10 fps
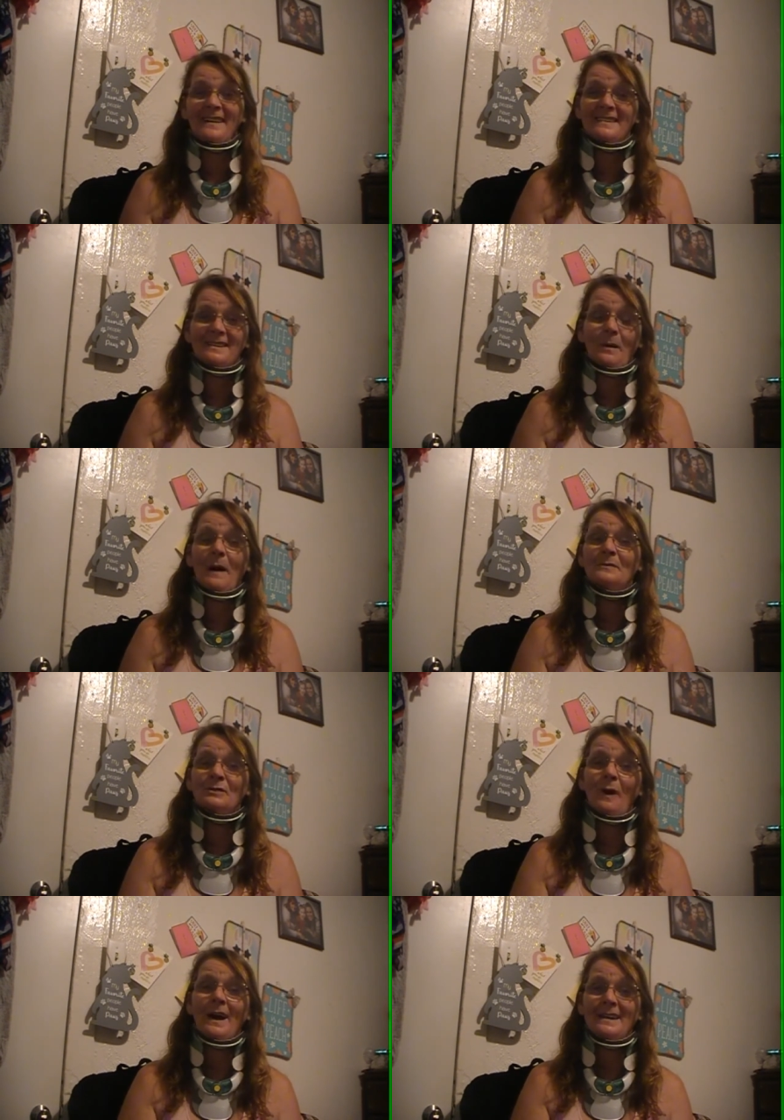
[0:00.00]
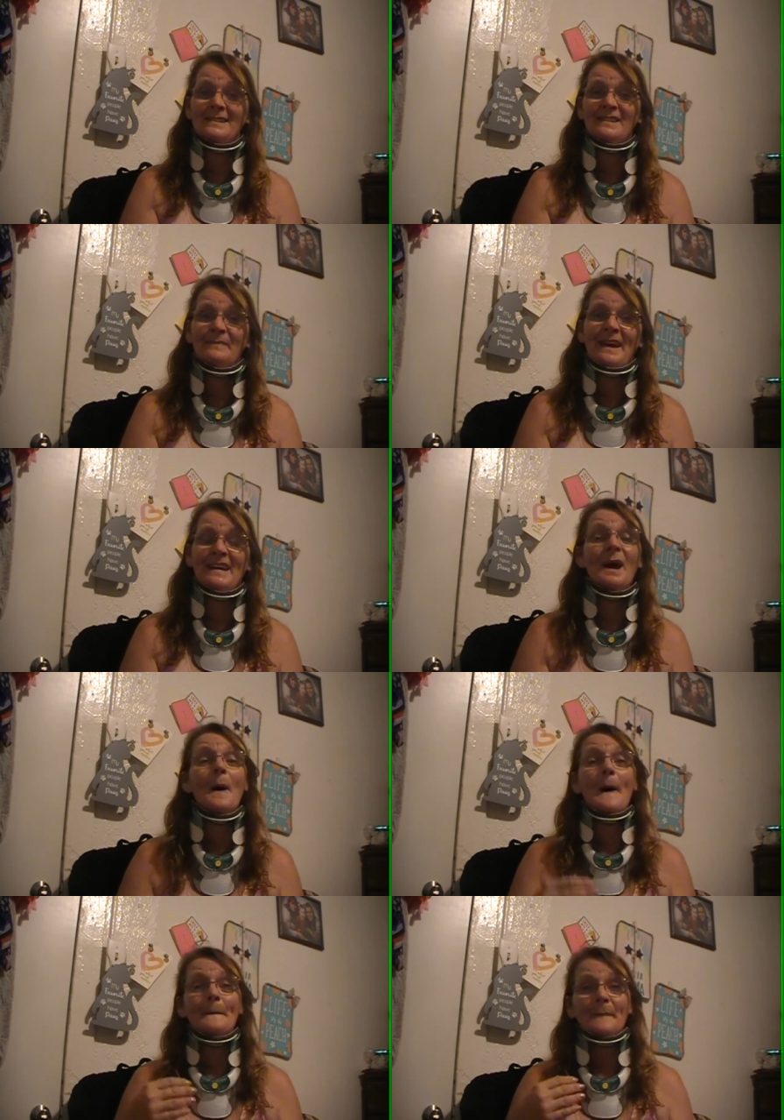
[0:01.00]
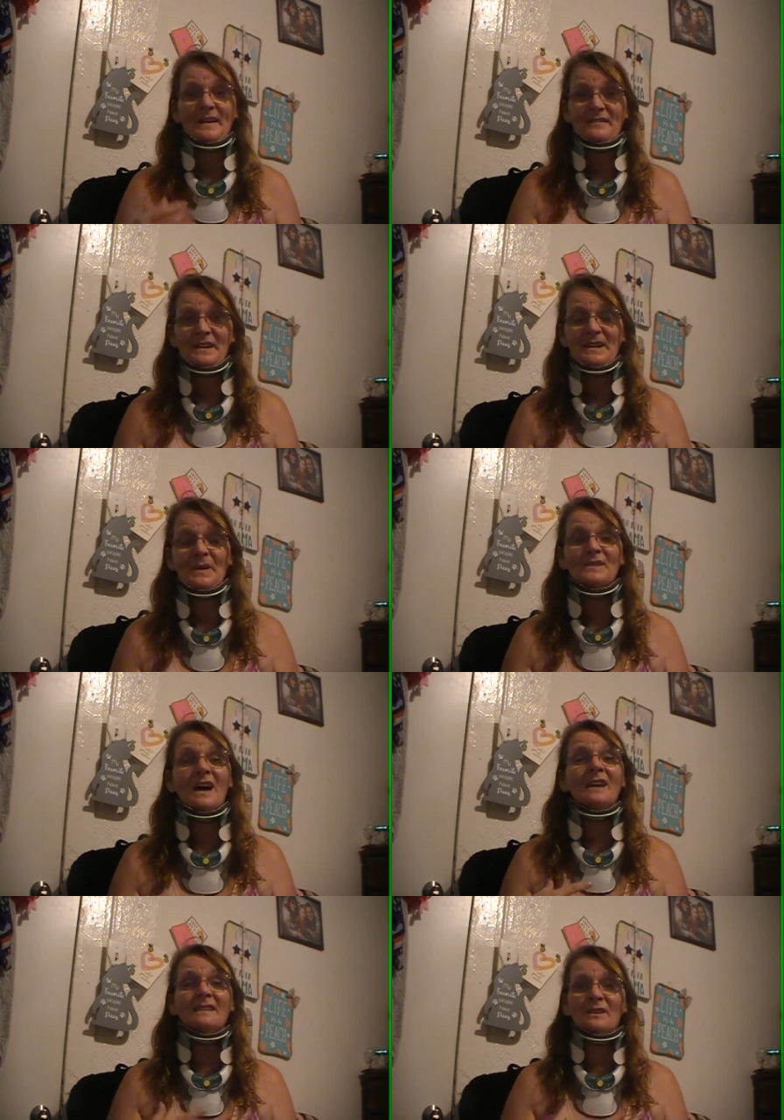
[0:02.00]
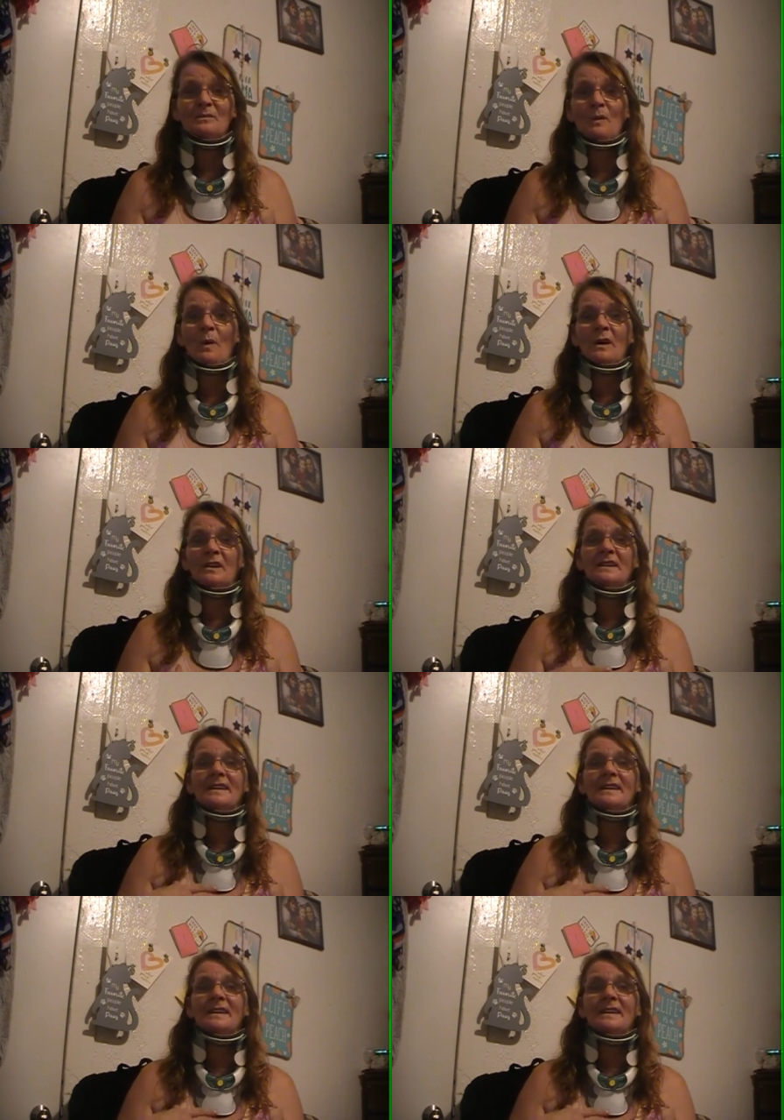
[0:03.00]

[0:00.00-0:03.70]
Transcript: So I'm trying to make my videos a little more